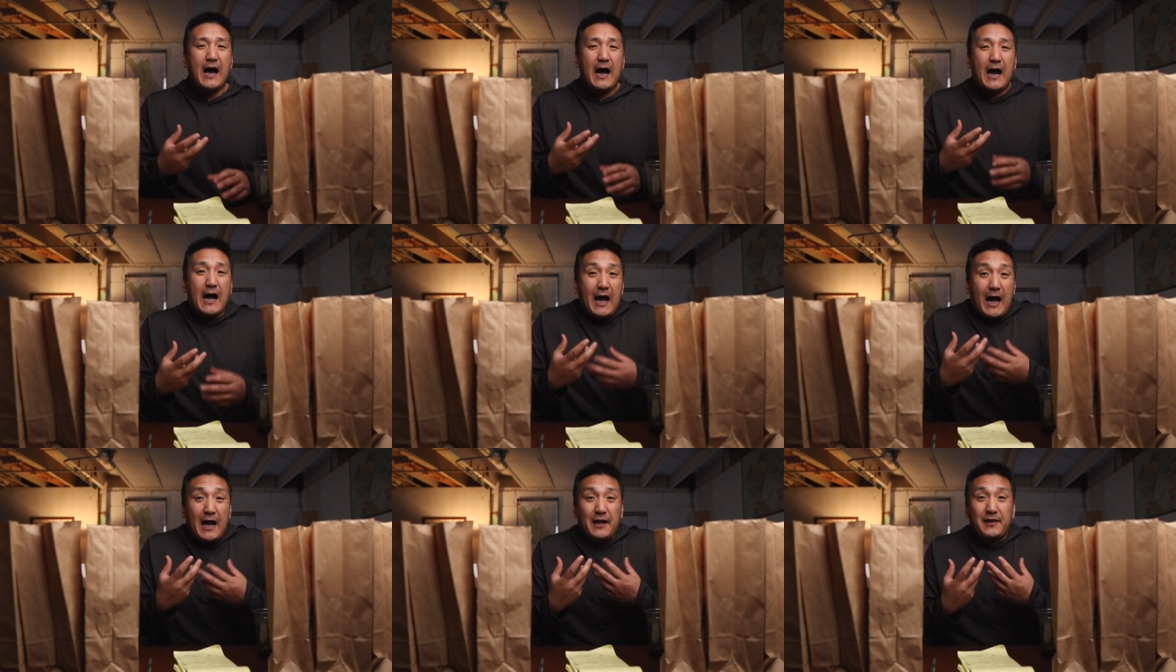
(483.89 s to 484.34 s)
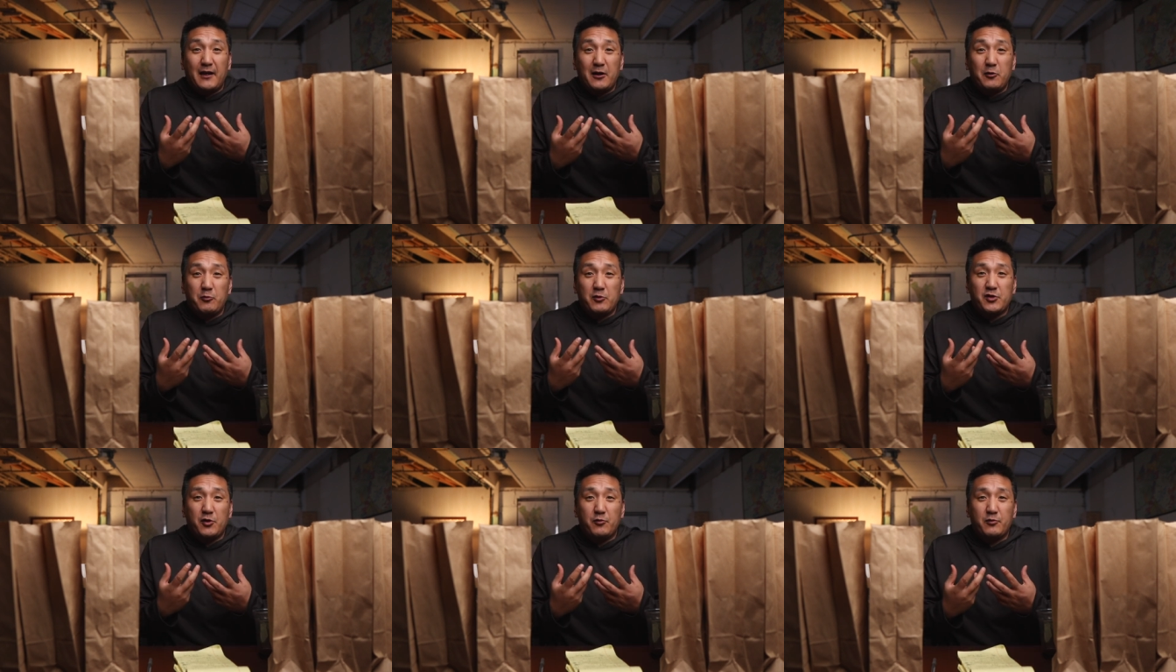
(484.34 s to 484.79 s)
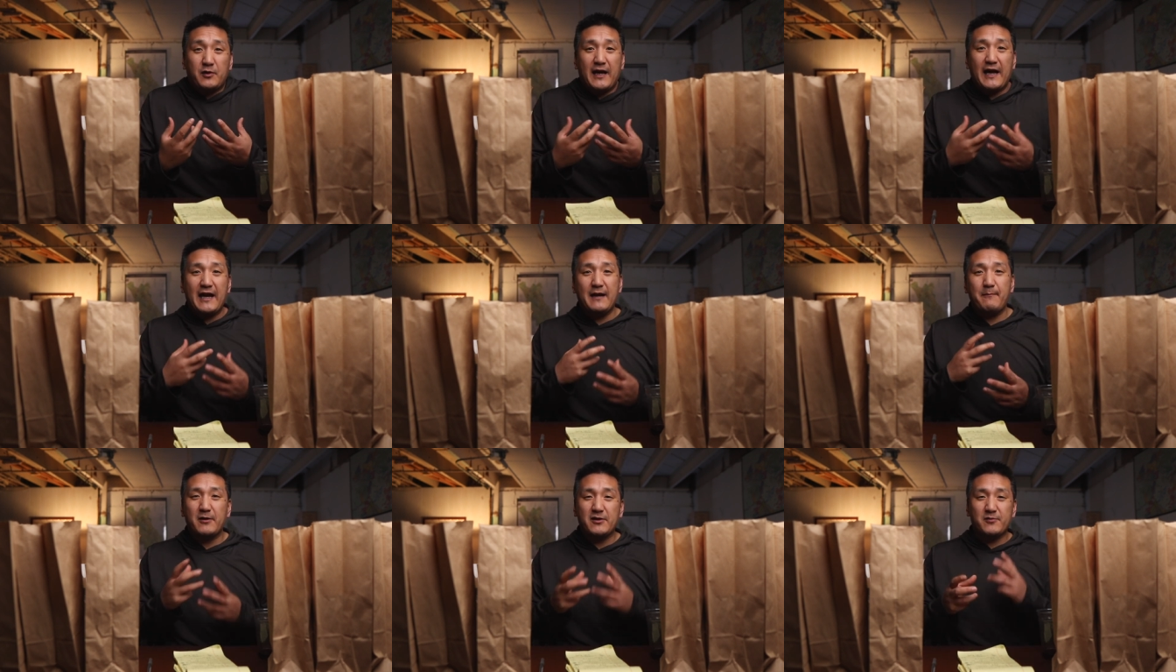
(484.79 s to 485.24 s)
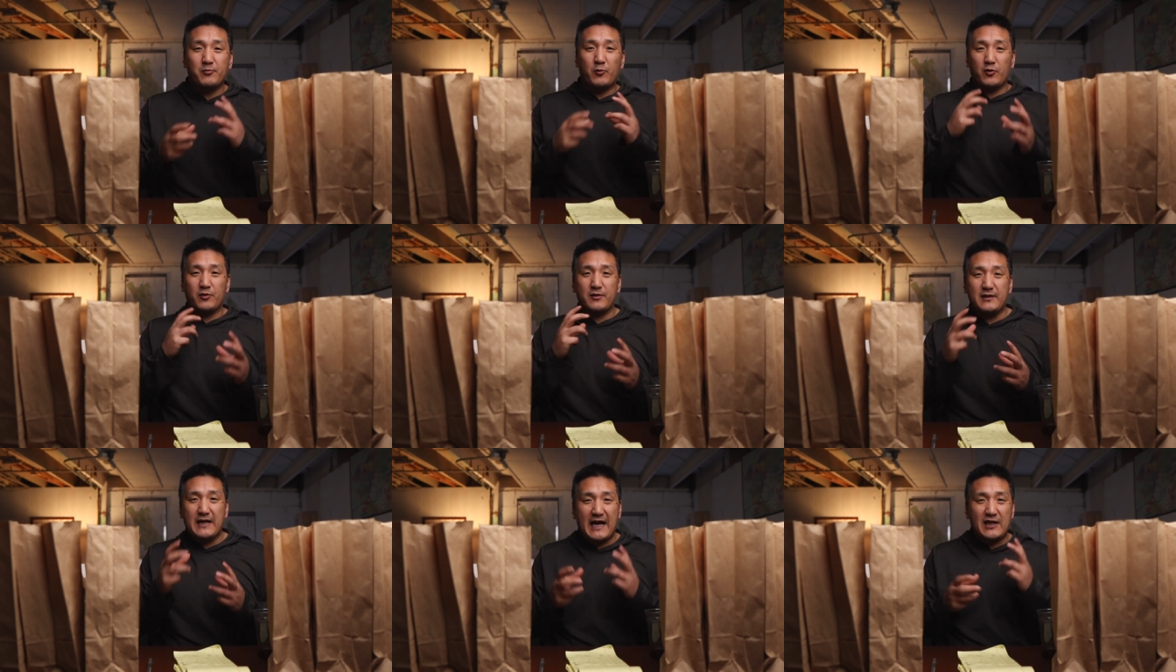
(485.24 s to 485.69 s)
I, I, thought it was okay, but it's
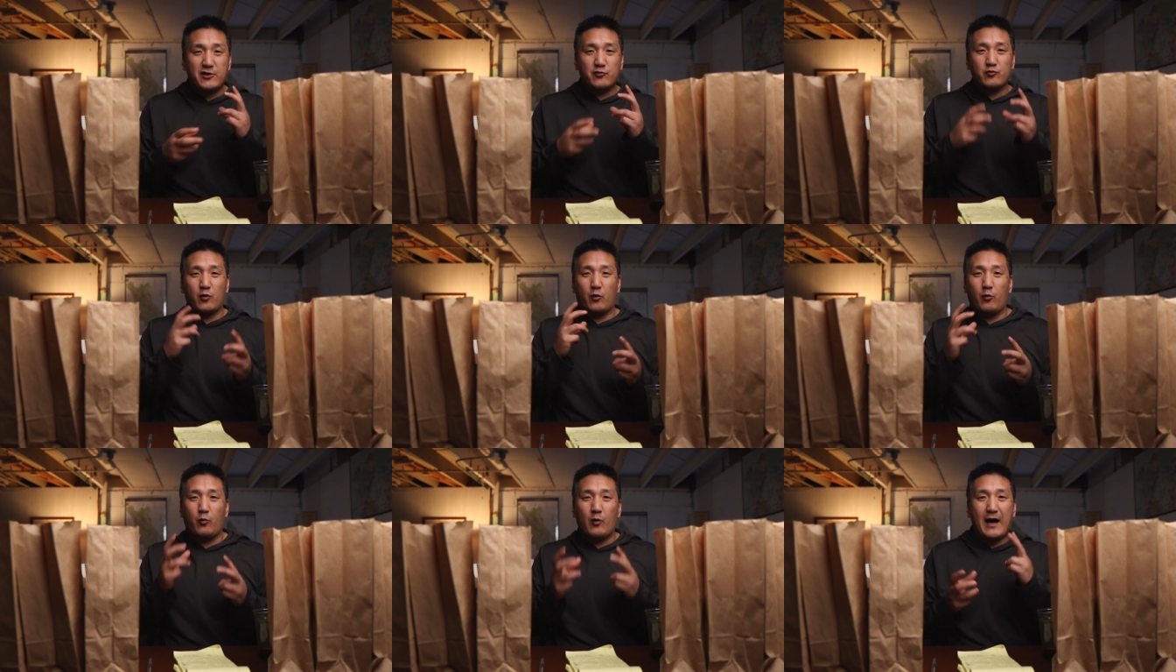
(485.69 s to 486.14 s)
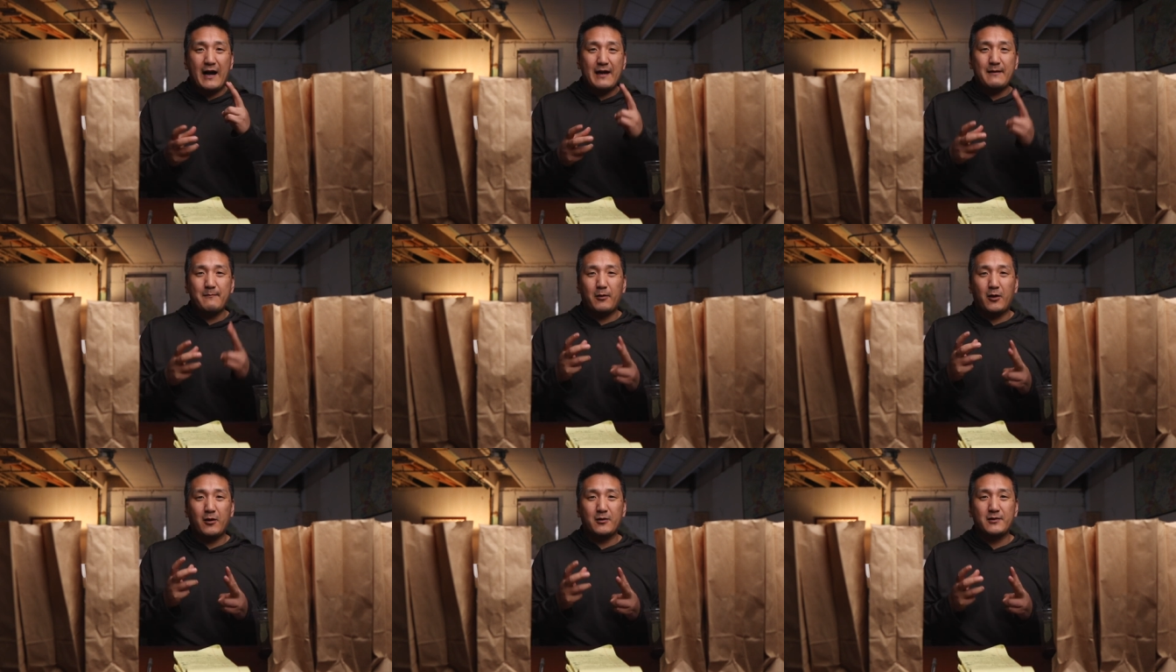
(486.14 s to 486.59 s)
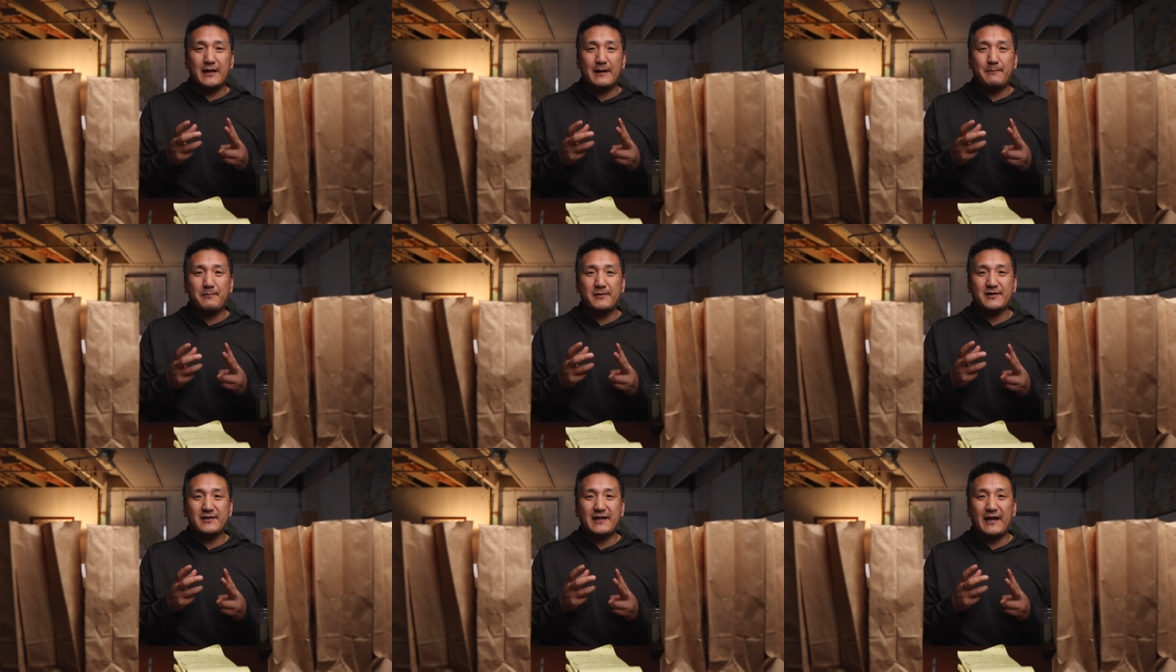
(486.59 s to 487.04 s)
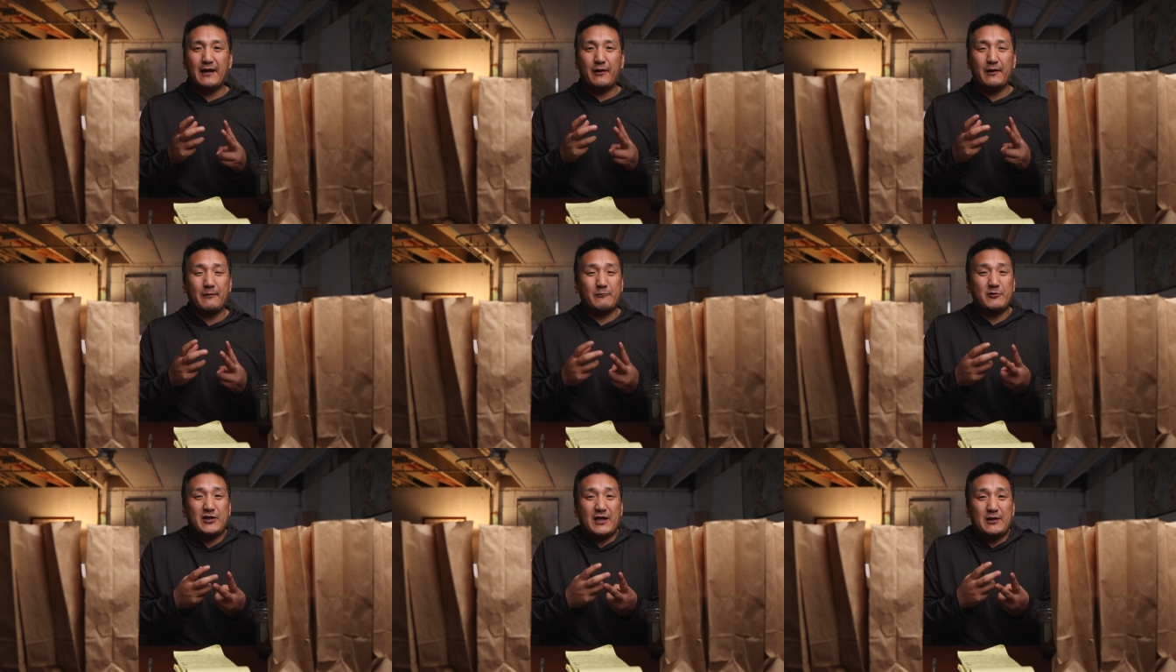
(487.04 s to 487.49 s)
more natural wine bar type of
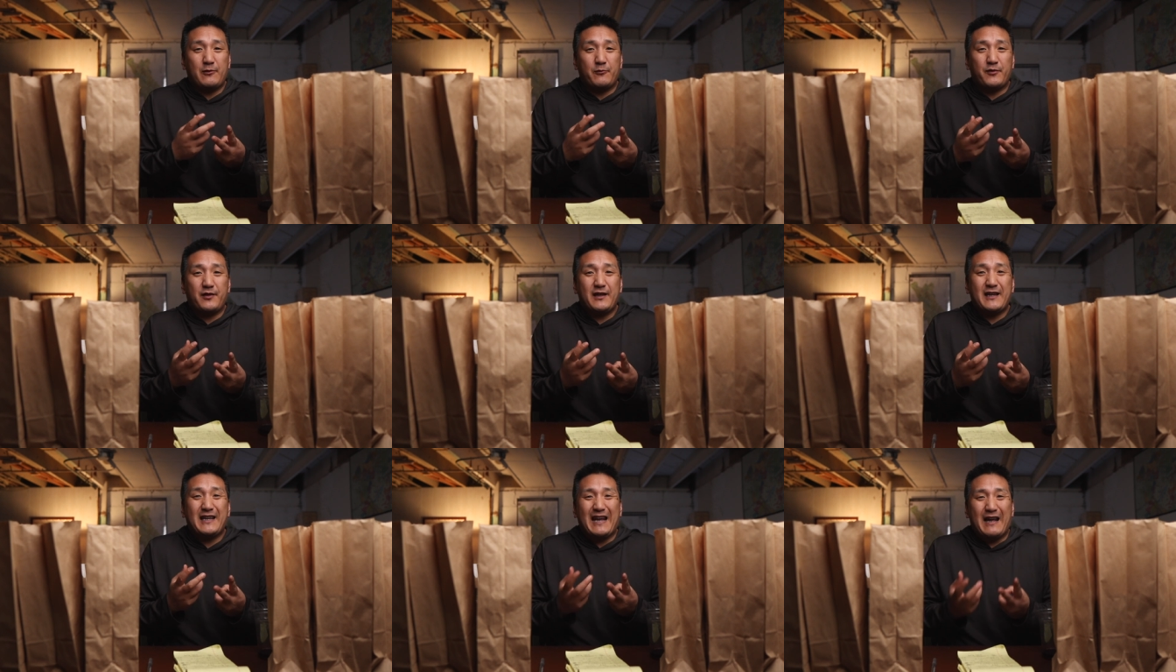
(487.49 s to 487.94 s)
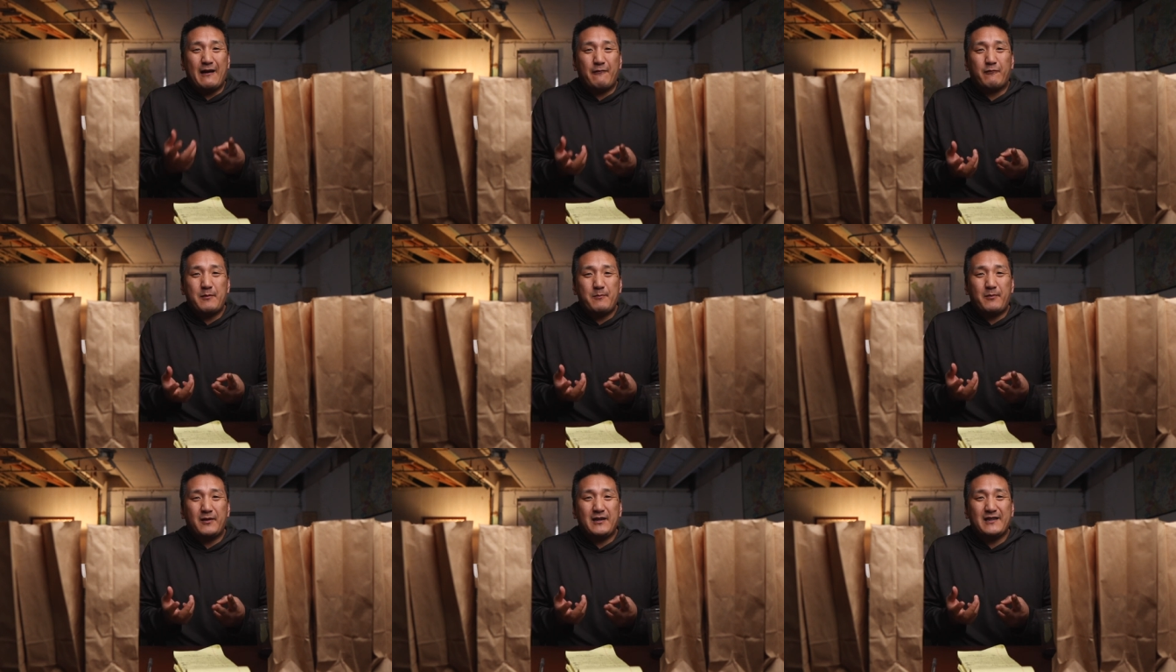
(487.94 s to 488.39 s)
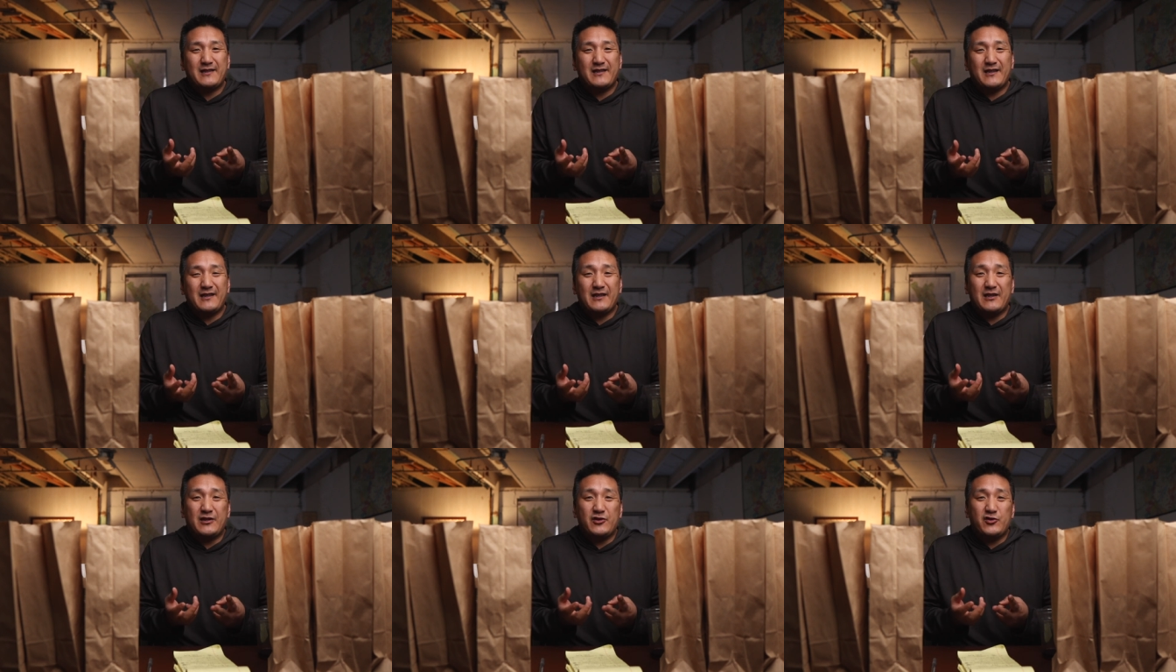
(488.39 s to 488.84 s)
cell, which I don't think everybody's going to